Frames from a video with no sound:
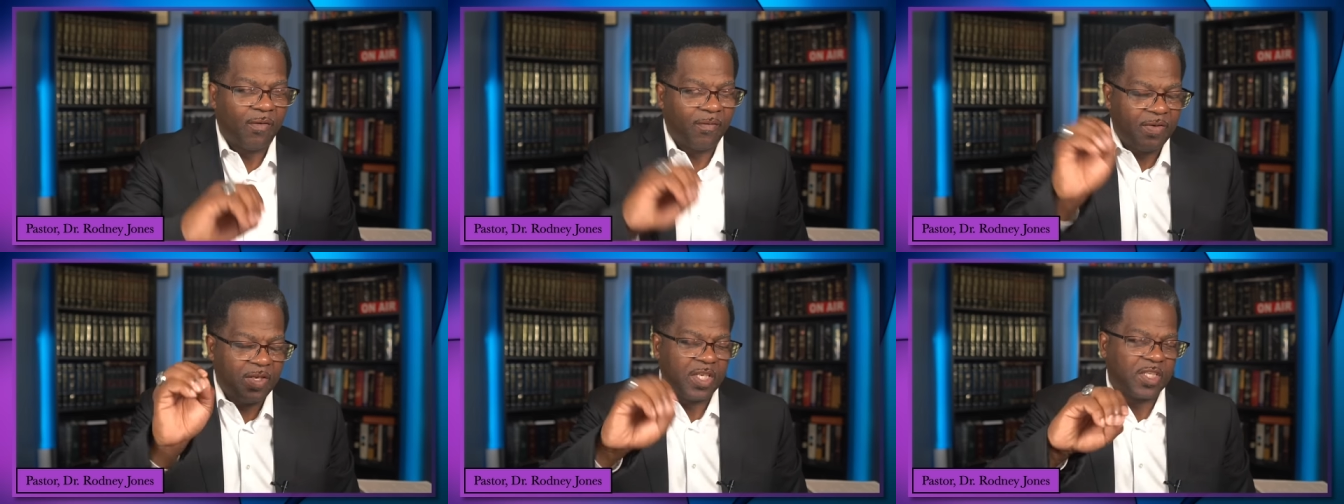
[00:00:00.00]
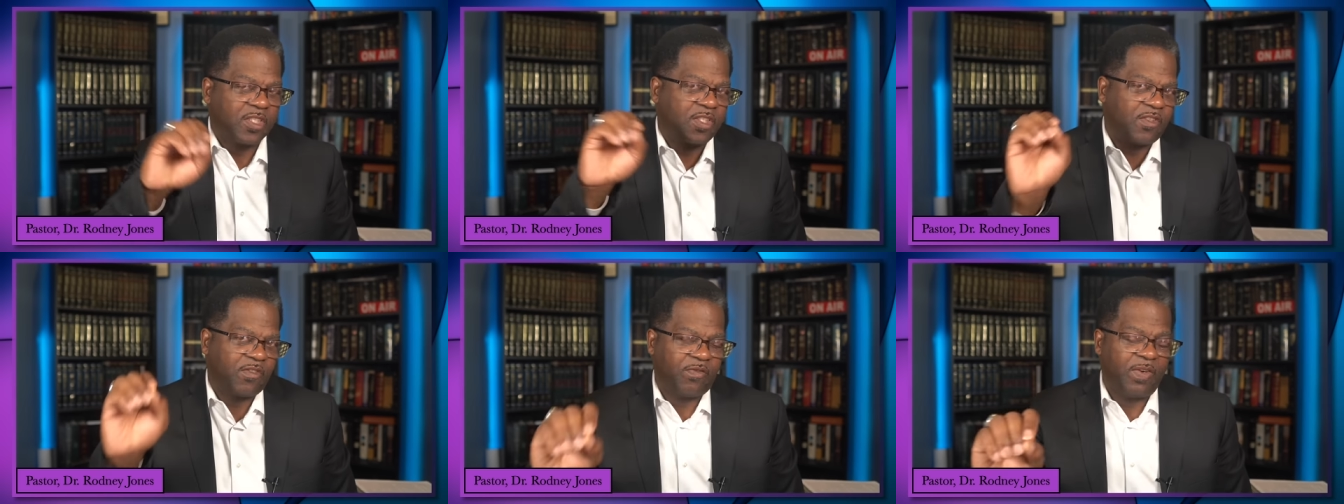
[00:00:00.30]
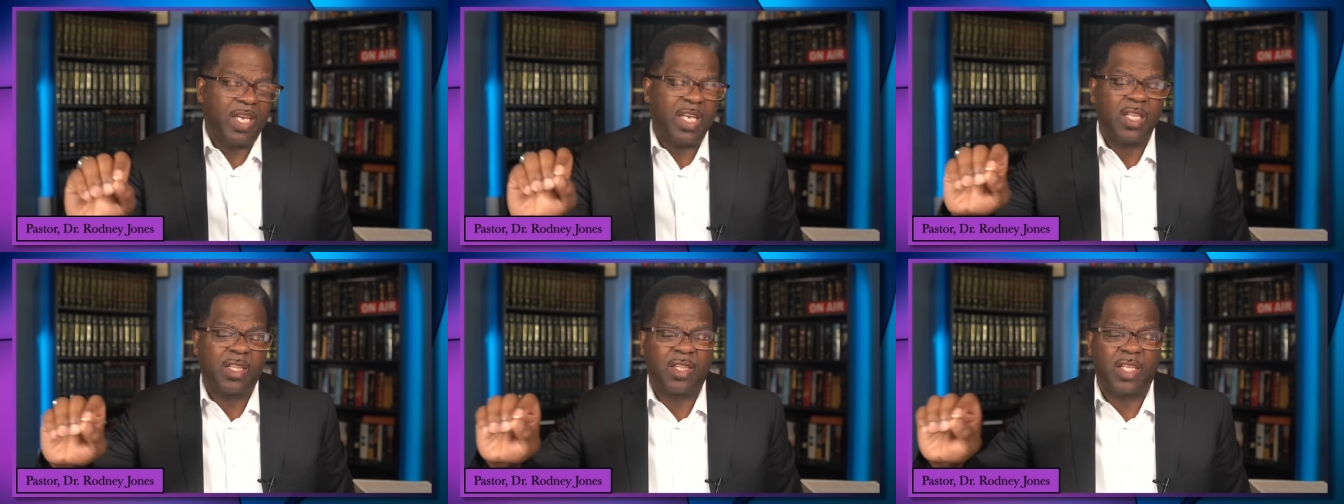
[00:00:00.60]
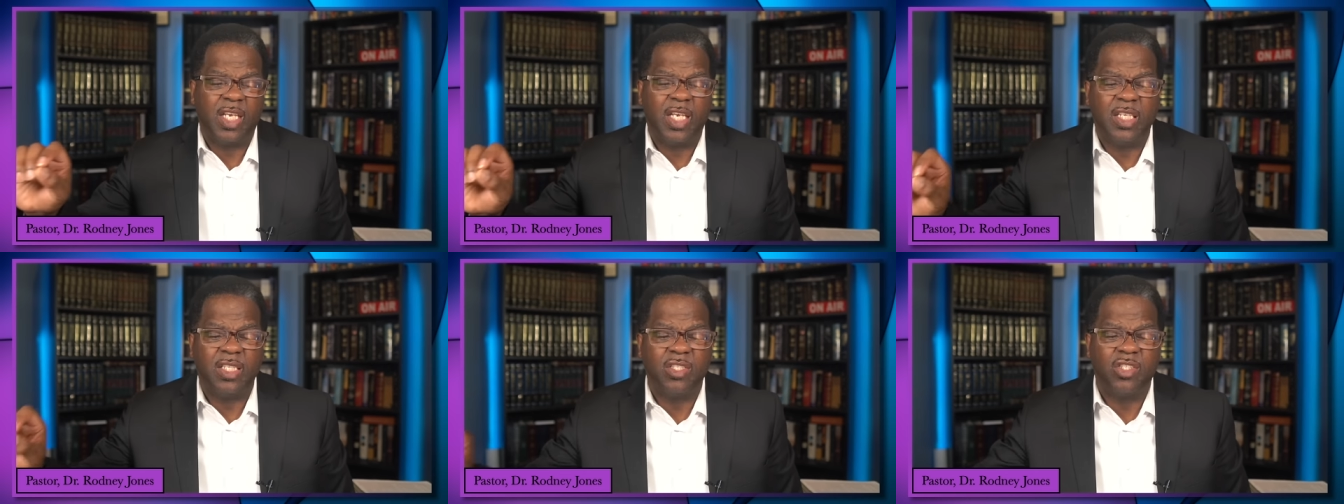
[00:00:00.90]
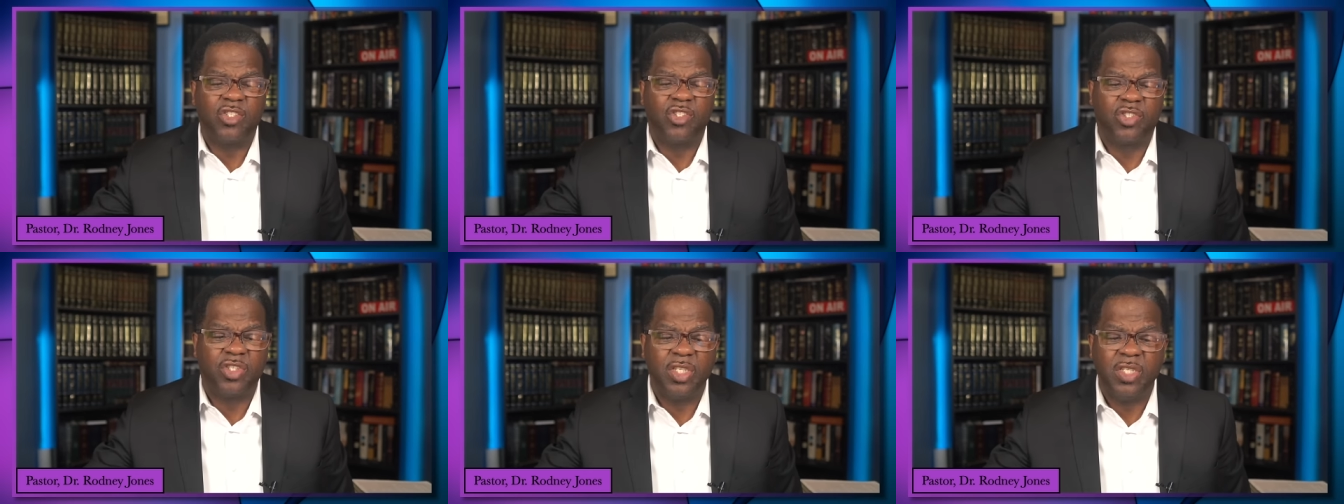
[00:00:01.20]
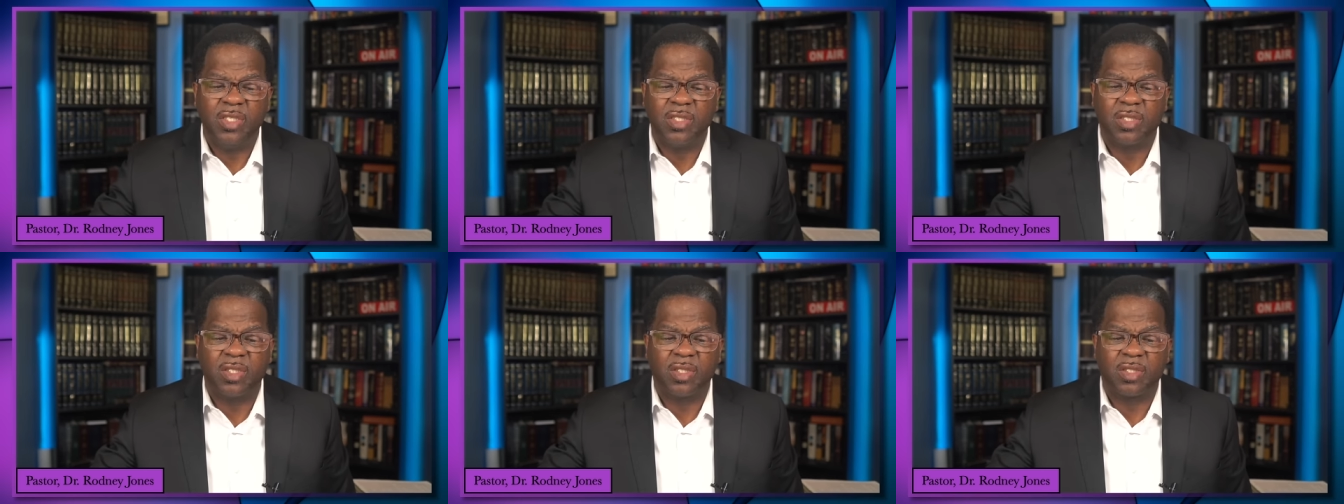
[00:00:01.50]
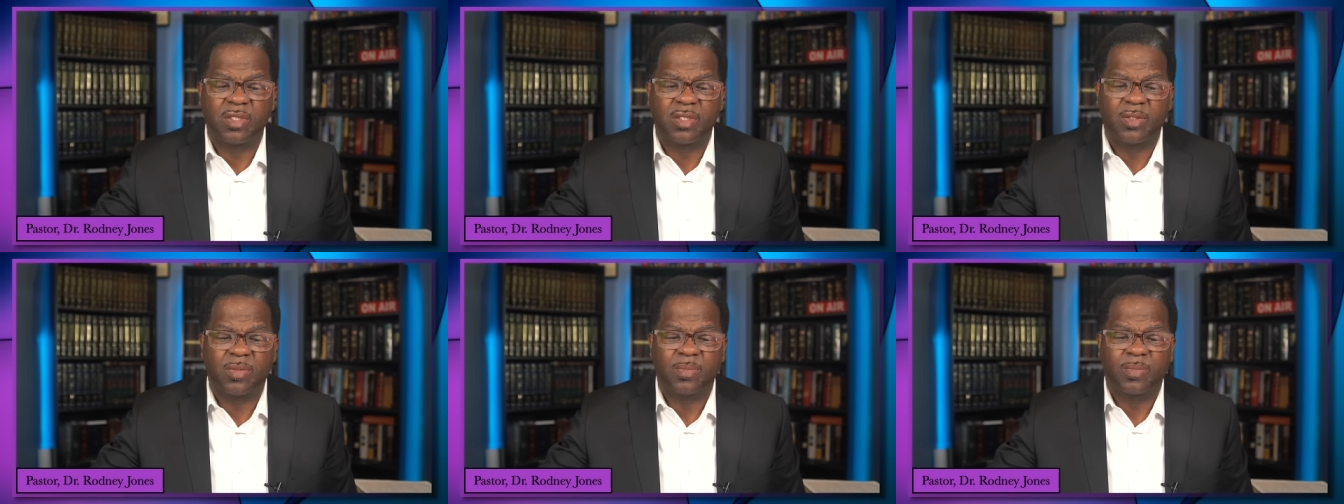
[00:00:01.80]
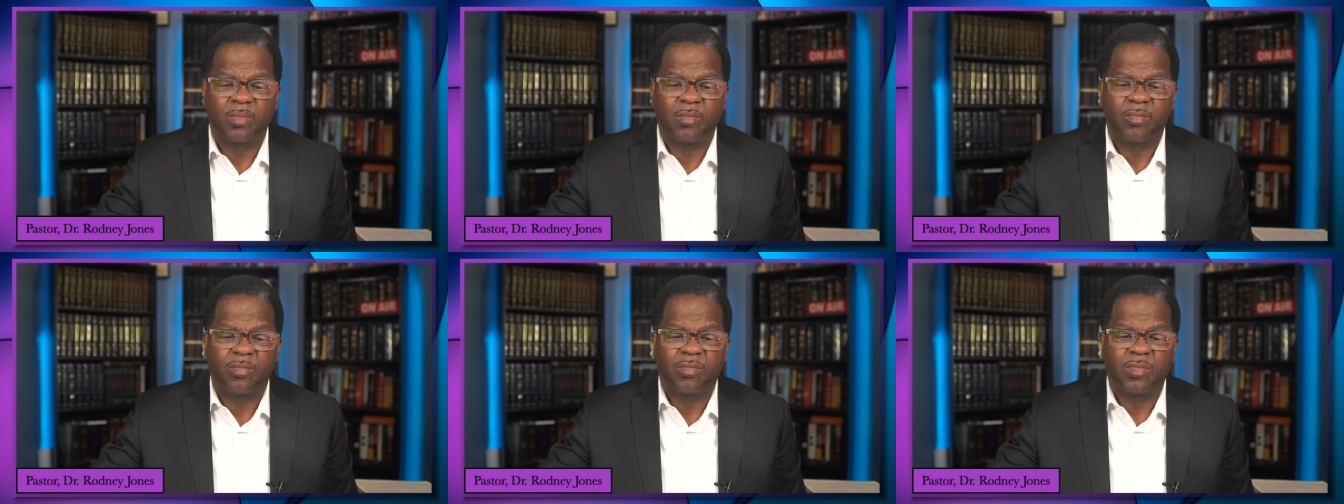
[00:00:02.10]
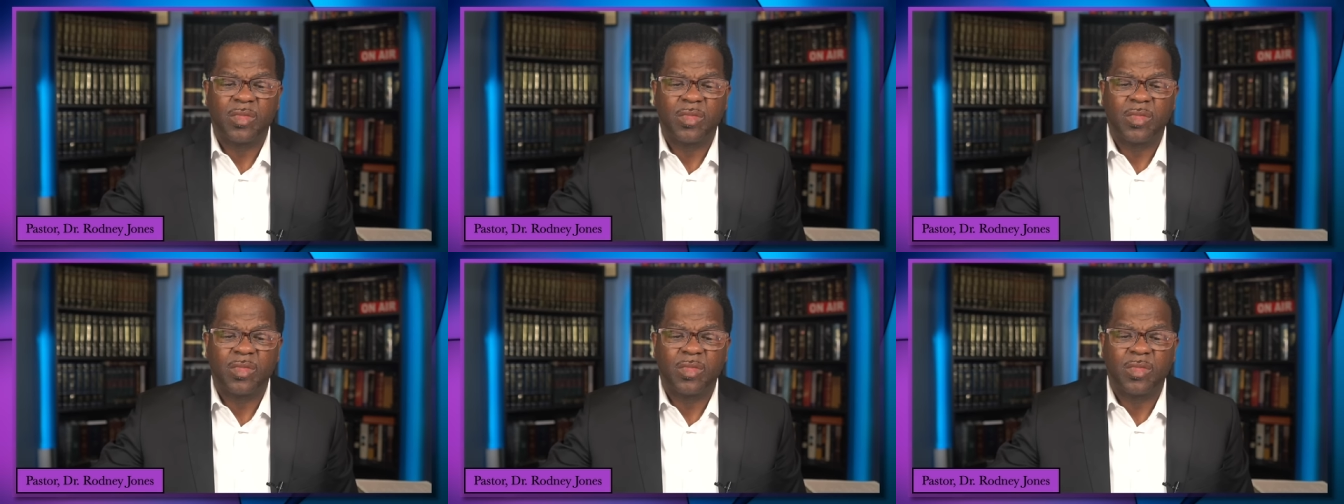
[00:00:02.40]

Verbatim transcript: of his faith in Jesus.